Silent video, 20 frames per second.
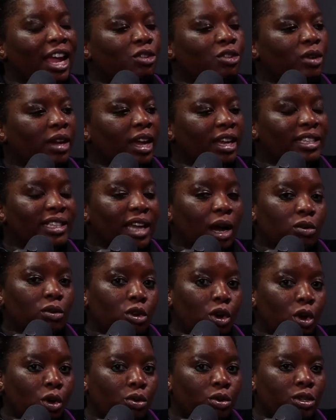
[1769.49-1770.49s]
and you can
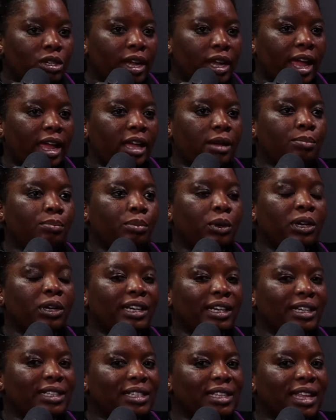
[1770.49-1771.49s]
download a
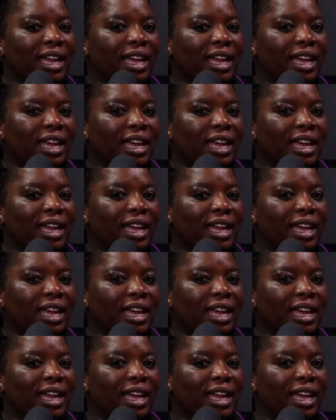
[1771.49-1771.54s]
booklet